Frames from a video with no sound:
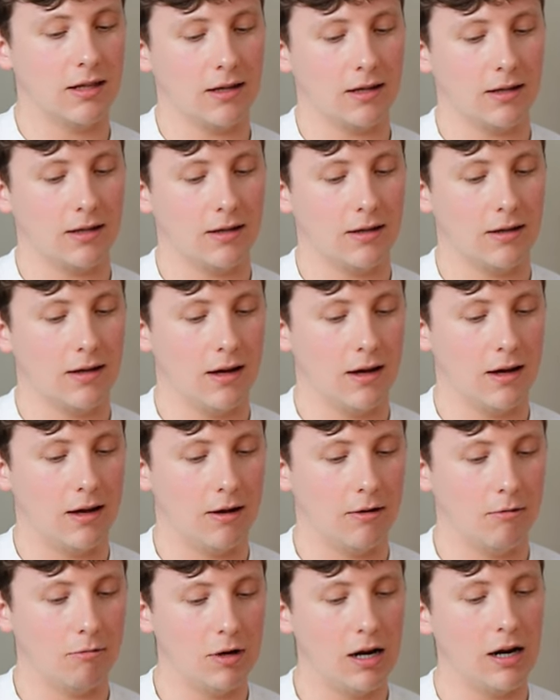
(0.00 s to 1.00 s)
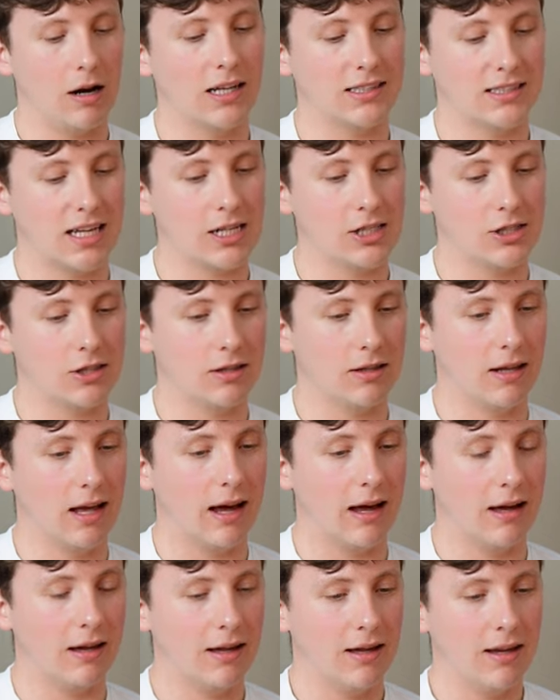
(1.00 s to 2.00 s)
like realization
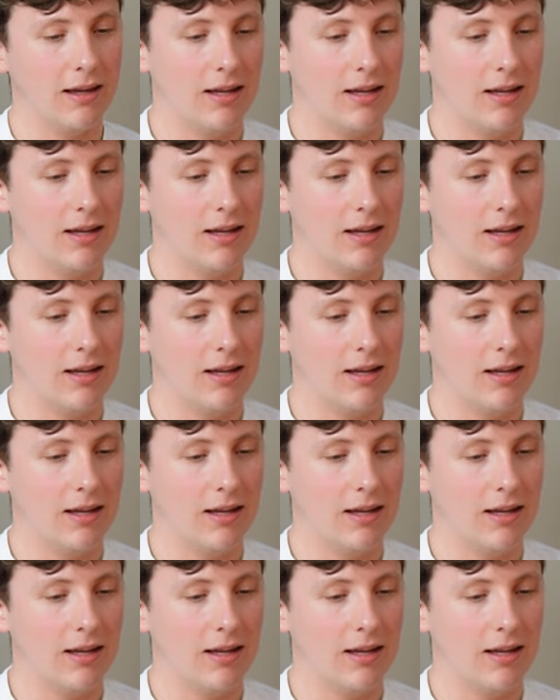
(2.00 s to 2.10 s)
that